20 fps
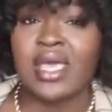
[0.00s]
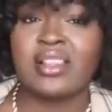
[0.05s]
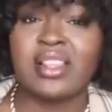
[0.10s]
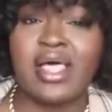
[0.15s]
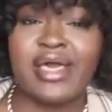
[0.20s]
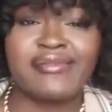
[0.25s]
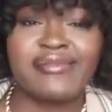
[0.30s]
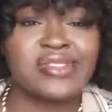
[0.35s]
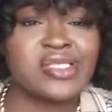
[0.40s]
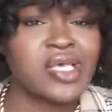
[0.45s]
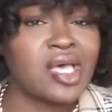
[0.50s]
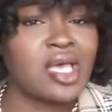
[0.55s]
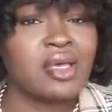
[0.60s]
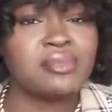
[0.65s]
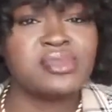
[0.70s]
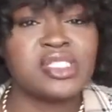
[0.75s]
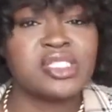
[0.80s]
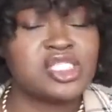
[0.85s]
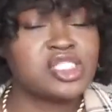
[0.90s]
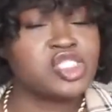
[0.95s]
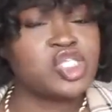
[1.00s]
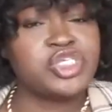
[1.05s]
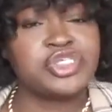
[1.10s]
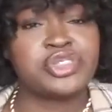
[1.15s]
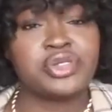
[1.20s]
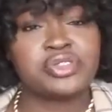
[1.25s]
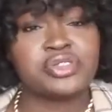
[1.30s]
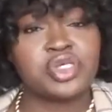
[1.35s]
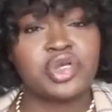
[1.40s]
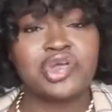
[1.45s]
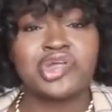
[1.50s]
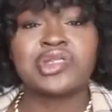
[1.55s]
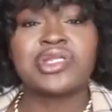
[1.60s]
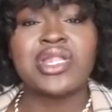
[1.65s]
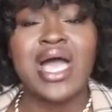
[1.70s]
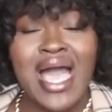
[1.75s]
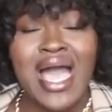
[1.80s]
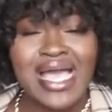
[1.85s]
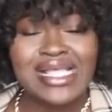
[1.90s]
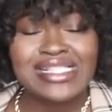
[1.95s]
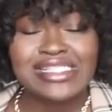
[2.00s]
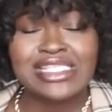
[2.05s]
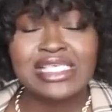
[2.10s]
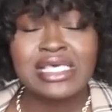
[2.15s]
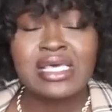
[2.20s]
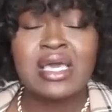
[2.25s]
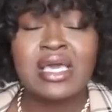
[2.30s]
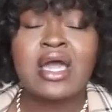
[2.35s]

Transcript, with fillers: A lot of times these t-shirts are not.